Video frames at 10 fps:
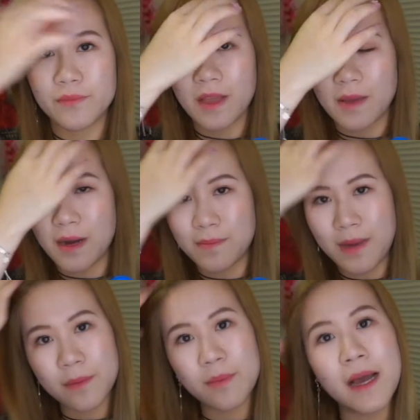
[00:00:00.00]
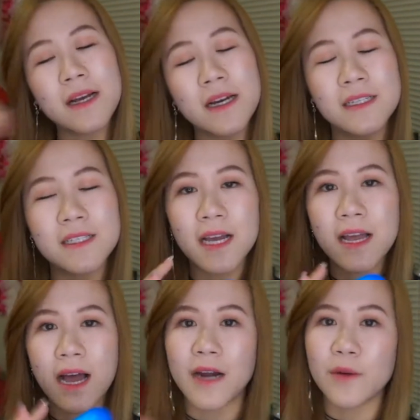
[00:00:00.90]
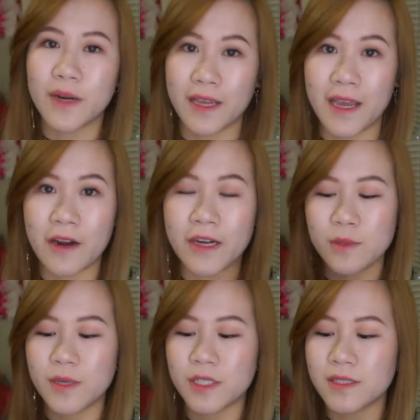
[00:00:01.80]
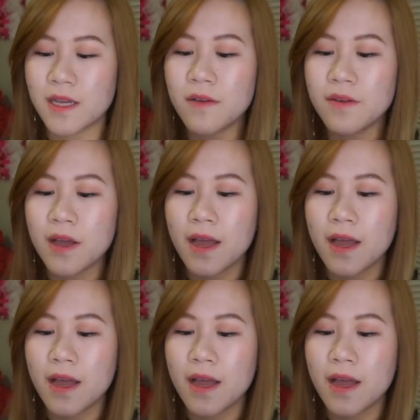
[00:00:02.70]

in my backpack because I don't want to carry too much stuff.